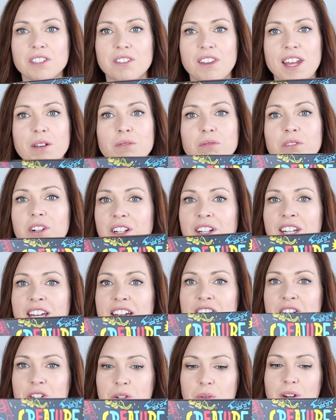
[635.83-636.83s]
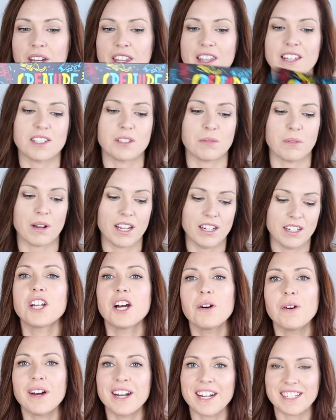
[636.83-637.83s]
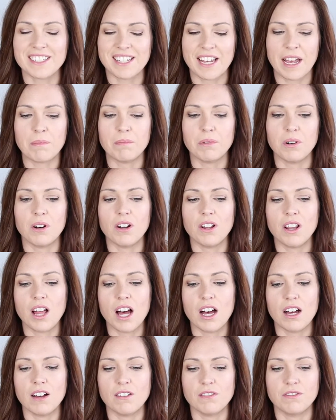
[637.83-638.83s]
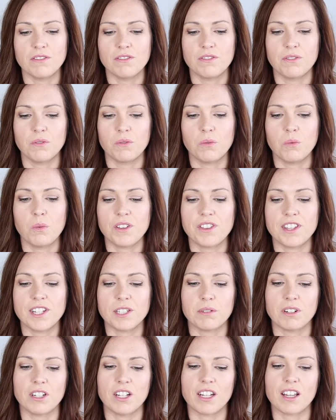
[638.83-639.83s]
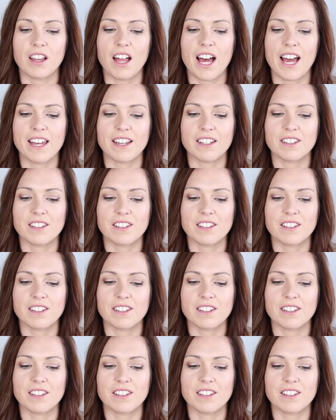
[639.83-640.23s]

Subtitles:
So they really enjoy this one. Show an example of what this would look like.